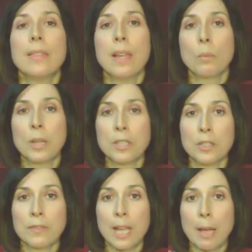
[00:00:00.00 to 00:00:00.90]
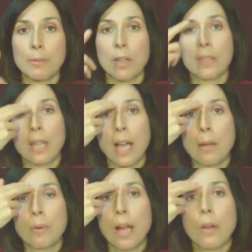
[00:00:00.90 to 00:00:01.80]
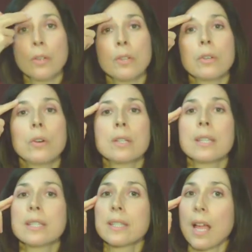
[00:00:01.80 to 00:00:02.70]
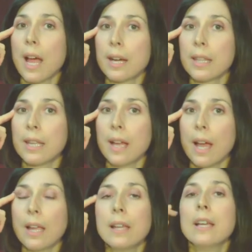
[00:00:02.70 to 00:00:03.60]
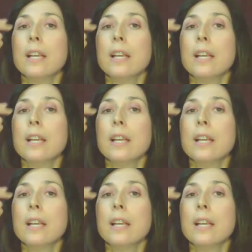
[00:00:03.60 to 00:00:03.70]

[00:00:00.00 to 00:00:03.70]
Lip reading: Then once you've tapped on the eyebrow, you go to the side of the eye.